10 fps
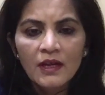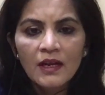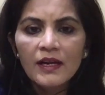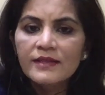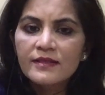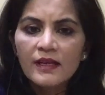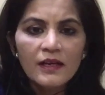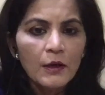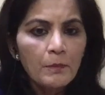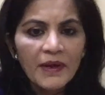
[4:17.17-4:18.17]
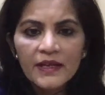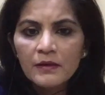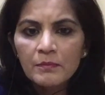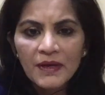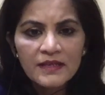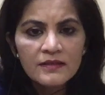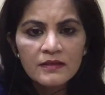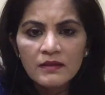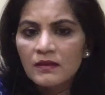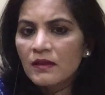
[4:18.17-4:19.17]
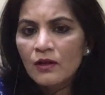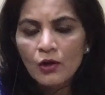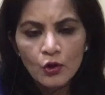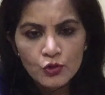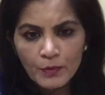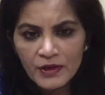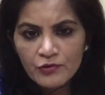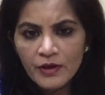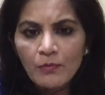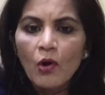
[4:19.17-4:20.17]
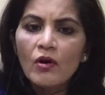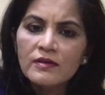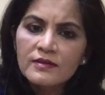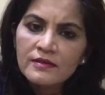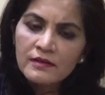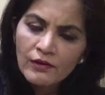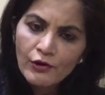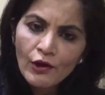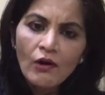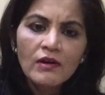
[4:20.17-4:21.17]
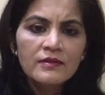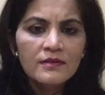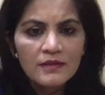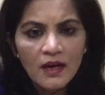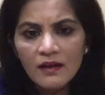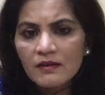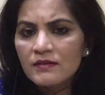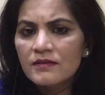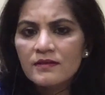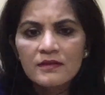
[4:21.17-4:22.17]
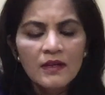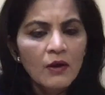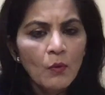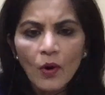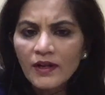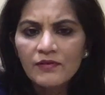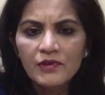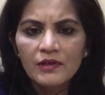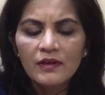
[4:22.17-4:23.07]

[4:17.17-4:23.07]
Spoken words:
let's say a pen, pencil, or geometry box, crayons, colors, whatever,